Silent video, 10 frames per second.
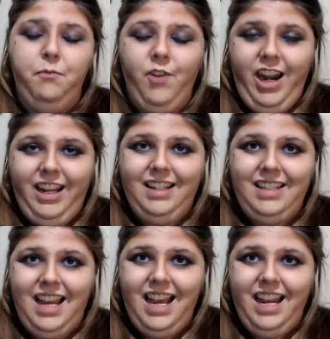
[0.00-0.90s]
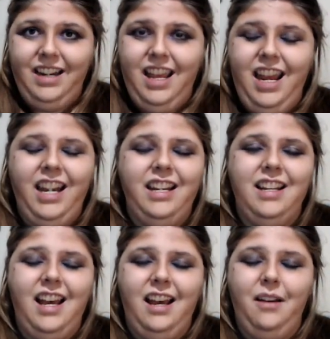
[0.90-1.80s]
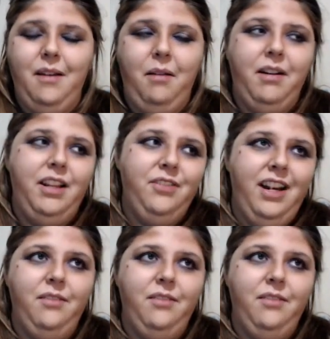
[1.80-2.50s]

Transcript: Frankenstein, and uh, I want to try